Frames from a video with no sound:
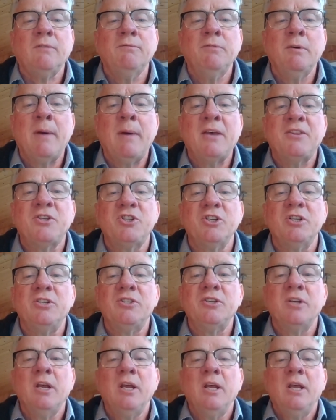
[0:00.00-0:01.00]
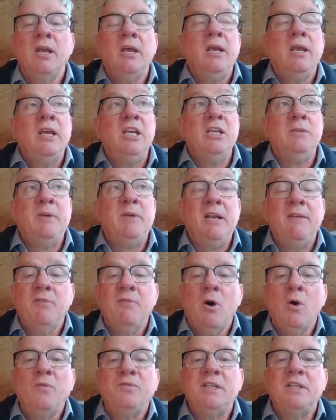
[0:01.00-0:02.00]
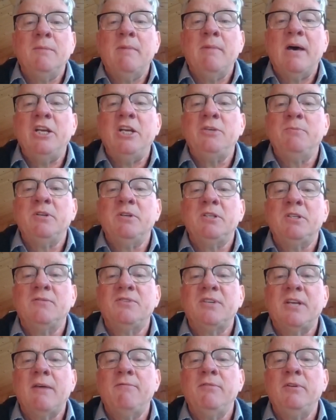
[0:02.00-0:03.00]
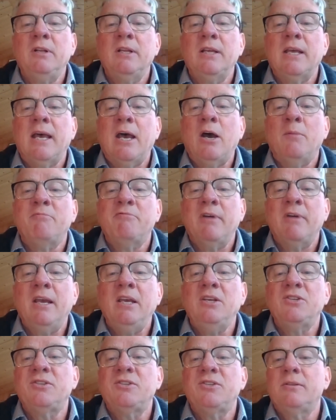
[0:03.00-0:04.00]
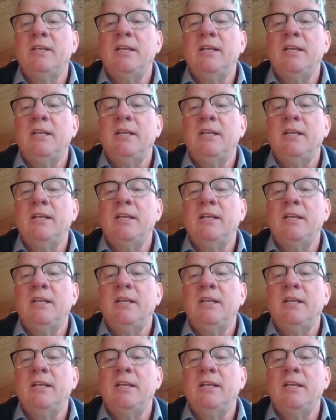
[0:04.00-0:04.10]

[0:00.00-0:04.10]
for pathogens. He's been involved in the management of several outbreaks: